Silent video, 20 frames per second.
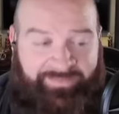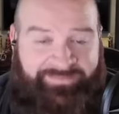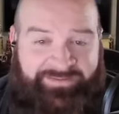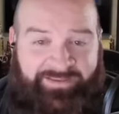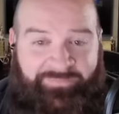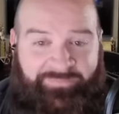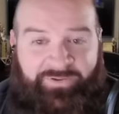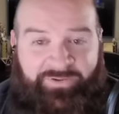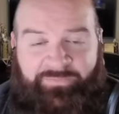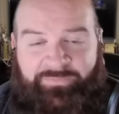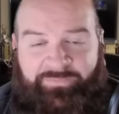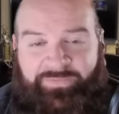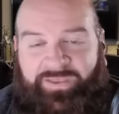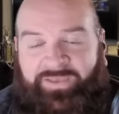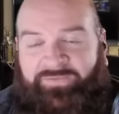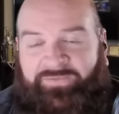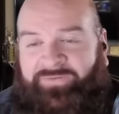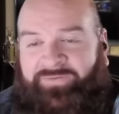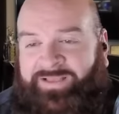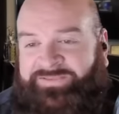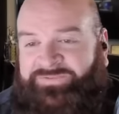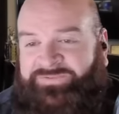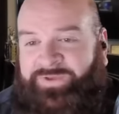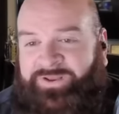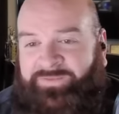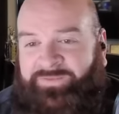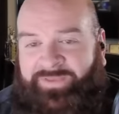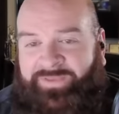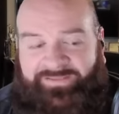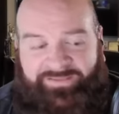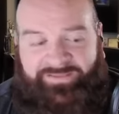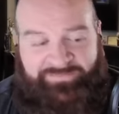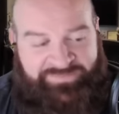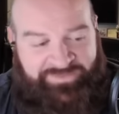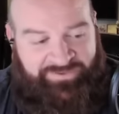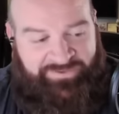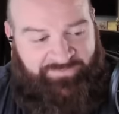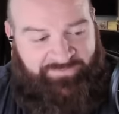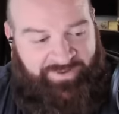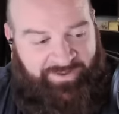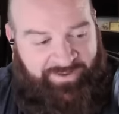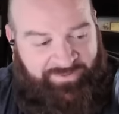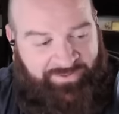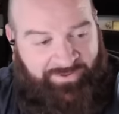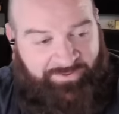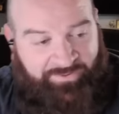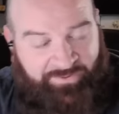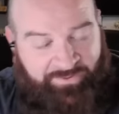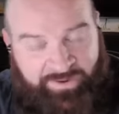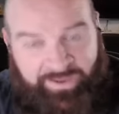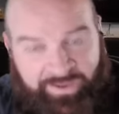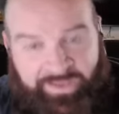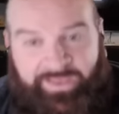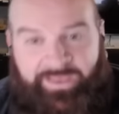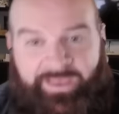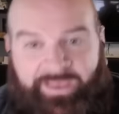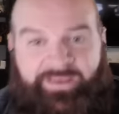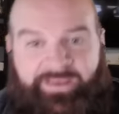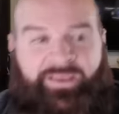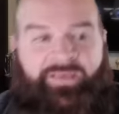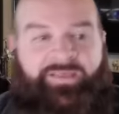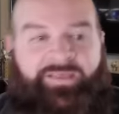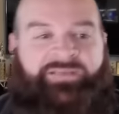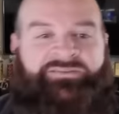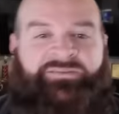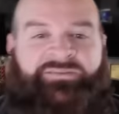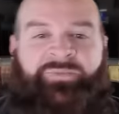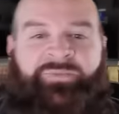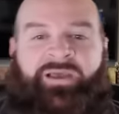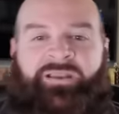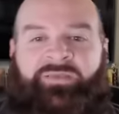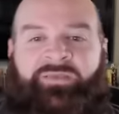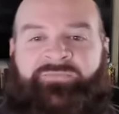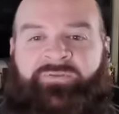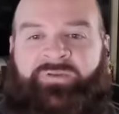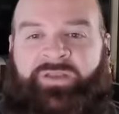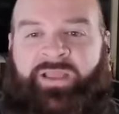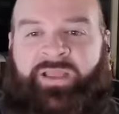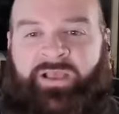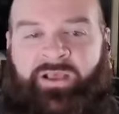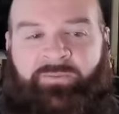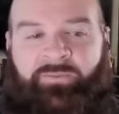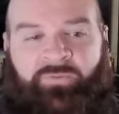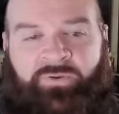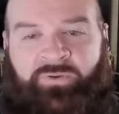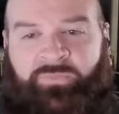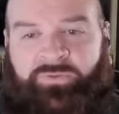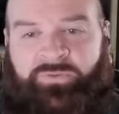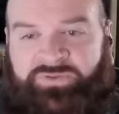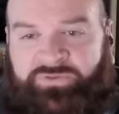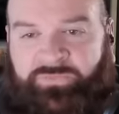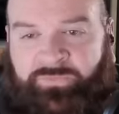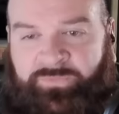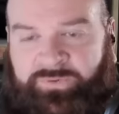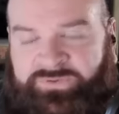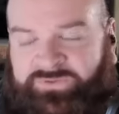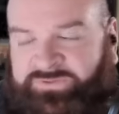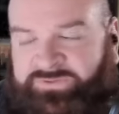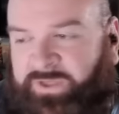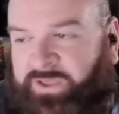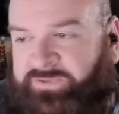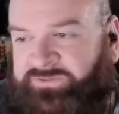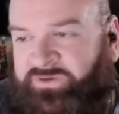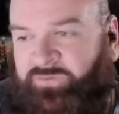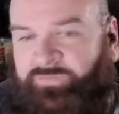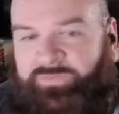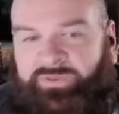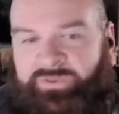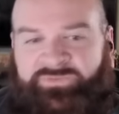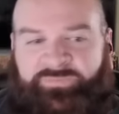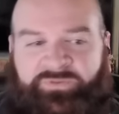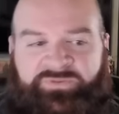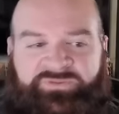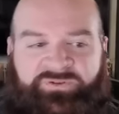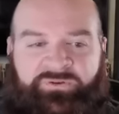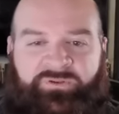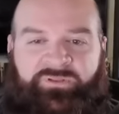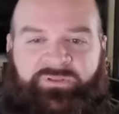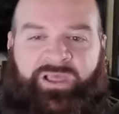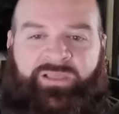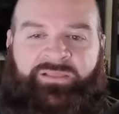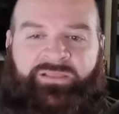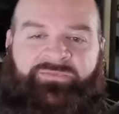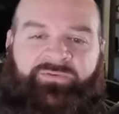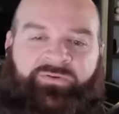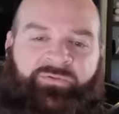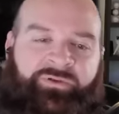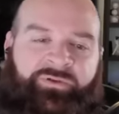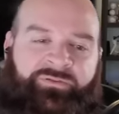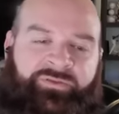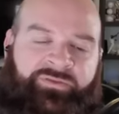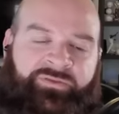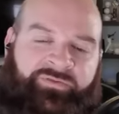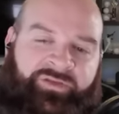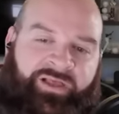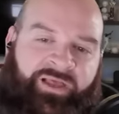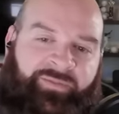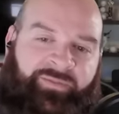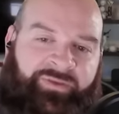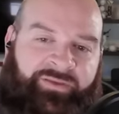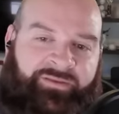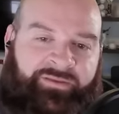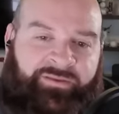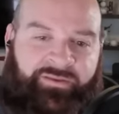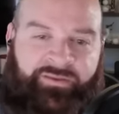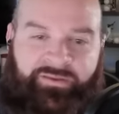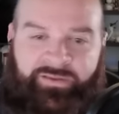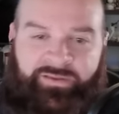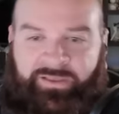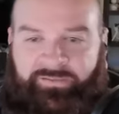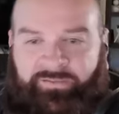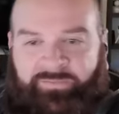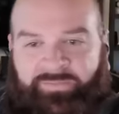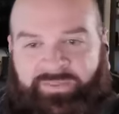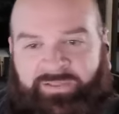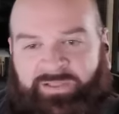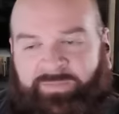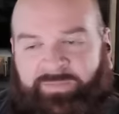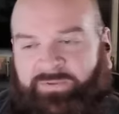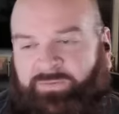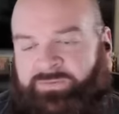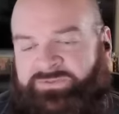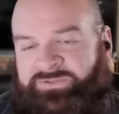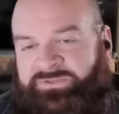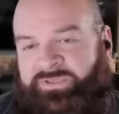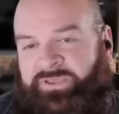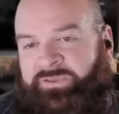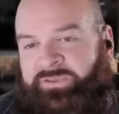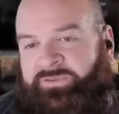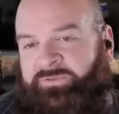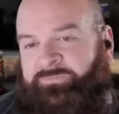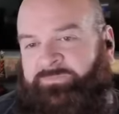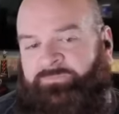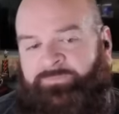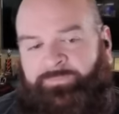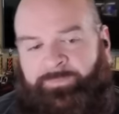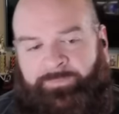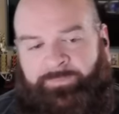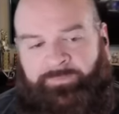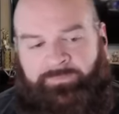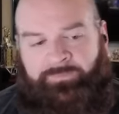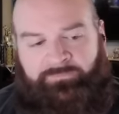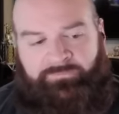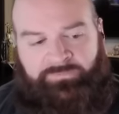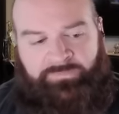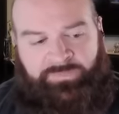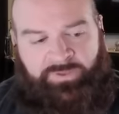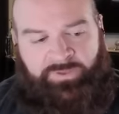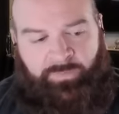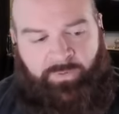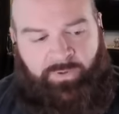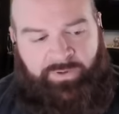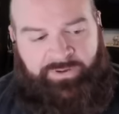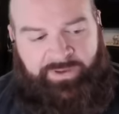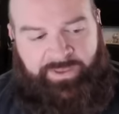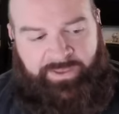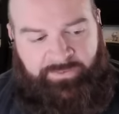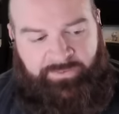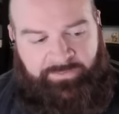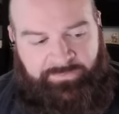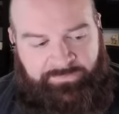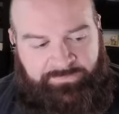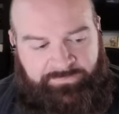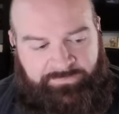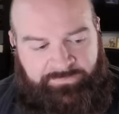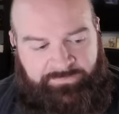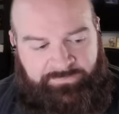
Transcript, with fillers: unless the WNBA finds a way to make them stick around longer. Anyhow, that's about it for now. I'm wondering what your what your thoughts are. Please be sure to leave a leave a comment and let me, let me know what you think. Come on now.